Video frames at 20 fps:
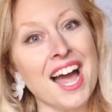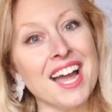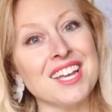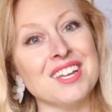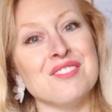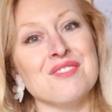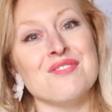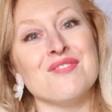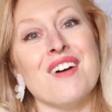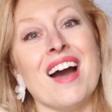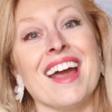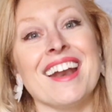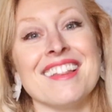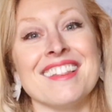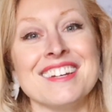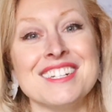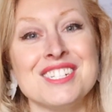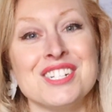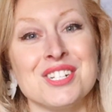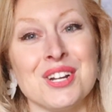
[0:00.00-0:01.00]
I can
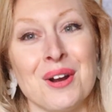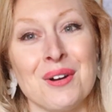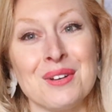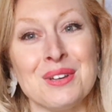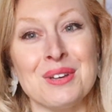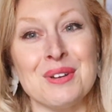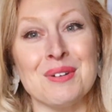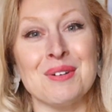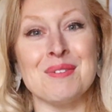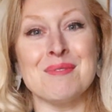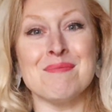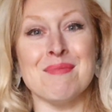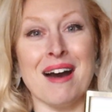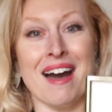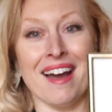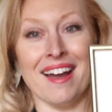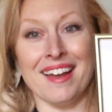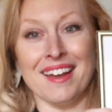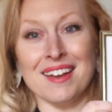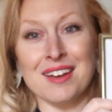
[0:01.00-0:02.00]
finally show you
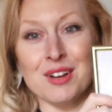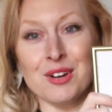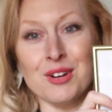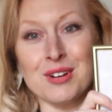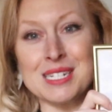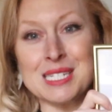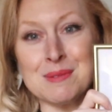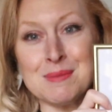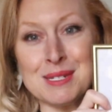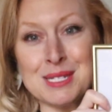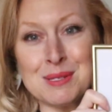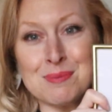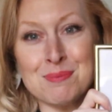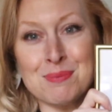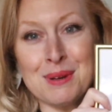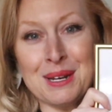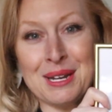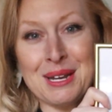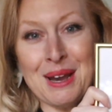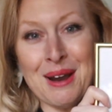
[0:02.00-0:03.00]
my Christmas
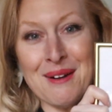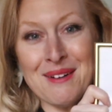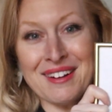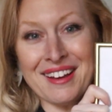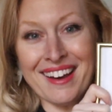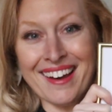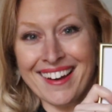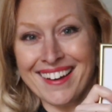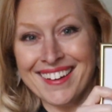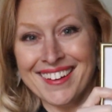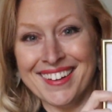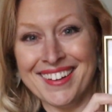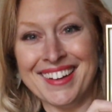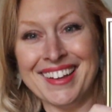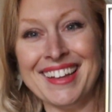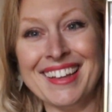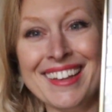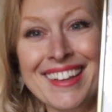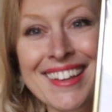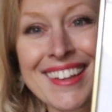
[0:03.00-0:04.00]
pagoda.
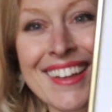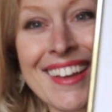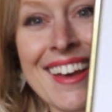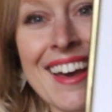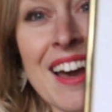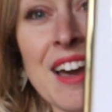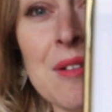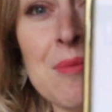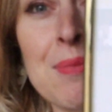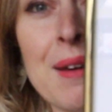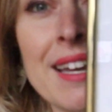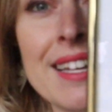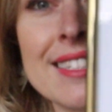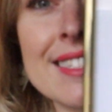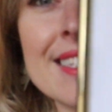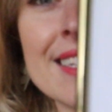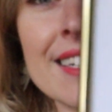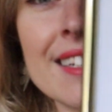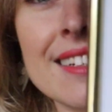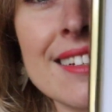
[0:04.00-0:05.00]
I
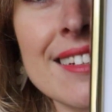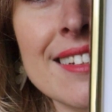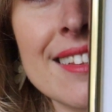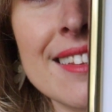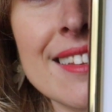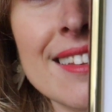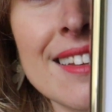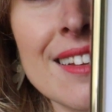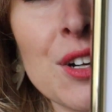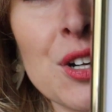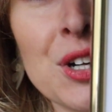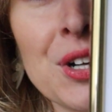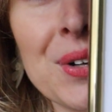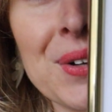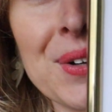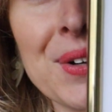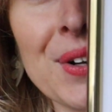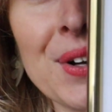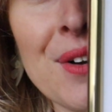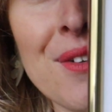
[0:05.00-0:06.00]
painted
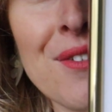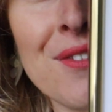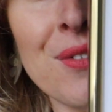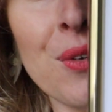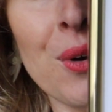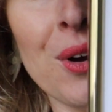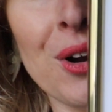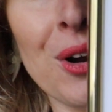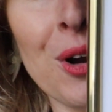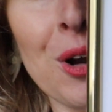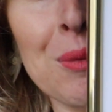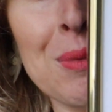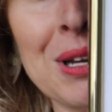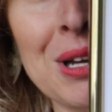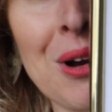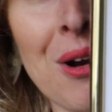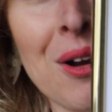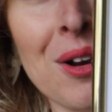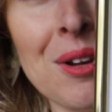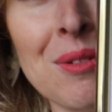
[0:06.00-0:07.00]
her for
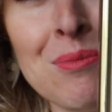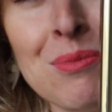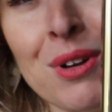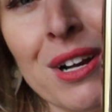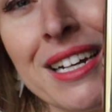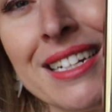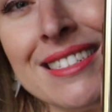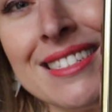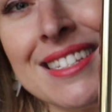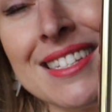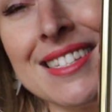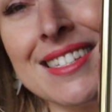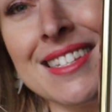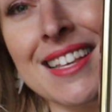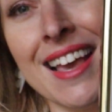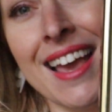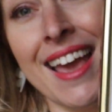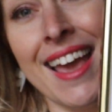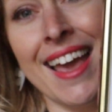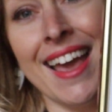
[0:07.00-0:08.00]
Urban Garden Prints
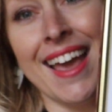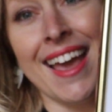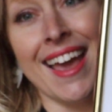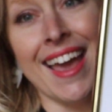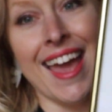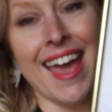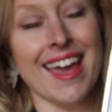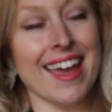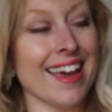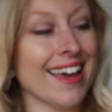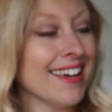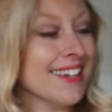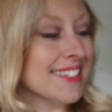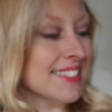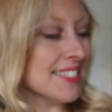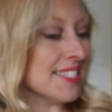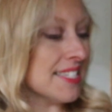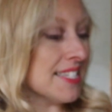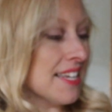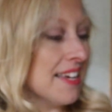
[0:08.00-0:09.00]

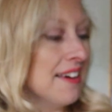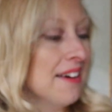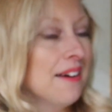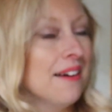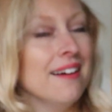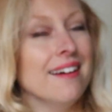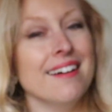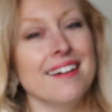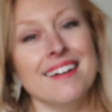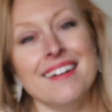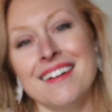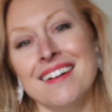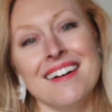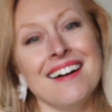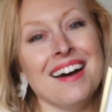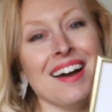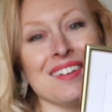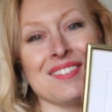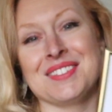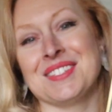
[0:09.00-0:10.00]
and huh,
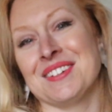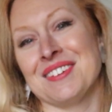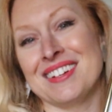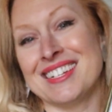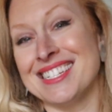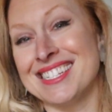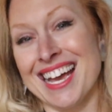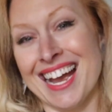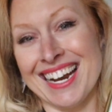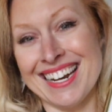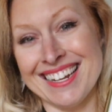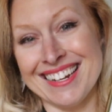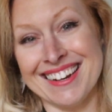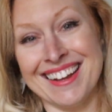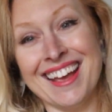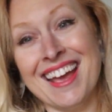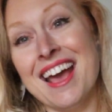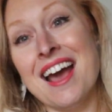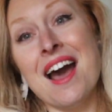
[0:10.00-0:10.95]
I'm so excited.